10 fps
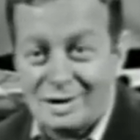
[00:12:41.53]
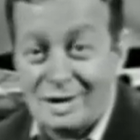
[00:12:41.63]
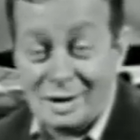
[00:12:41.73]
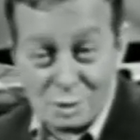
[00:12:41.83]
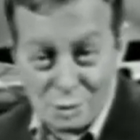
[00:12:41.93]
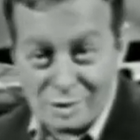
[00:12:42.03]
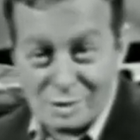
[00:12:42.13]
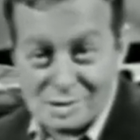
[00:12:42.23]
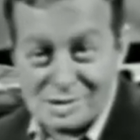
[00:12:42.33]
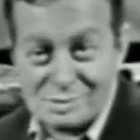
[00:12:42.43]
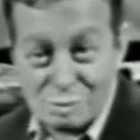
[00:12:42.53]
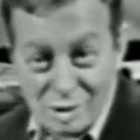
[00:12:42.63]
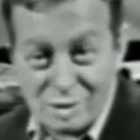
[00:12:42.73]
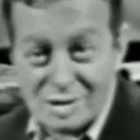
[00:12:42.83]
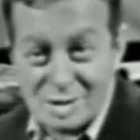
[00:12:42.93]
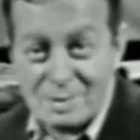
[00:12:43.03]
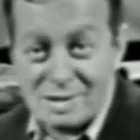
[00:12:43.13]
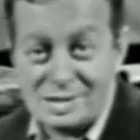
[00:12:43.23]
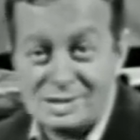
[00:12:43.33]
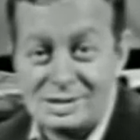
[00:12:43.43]
another one of those rare
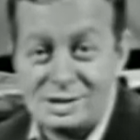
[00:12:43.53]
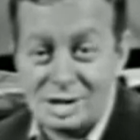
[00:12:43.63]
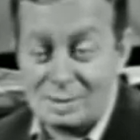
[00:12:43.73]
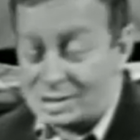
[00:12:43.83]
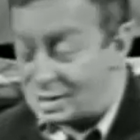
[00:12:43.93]
accompanists is the gentleman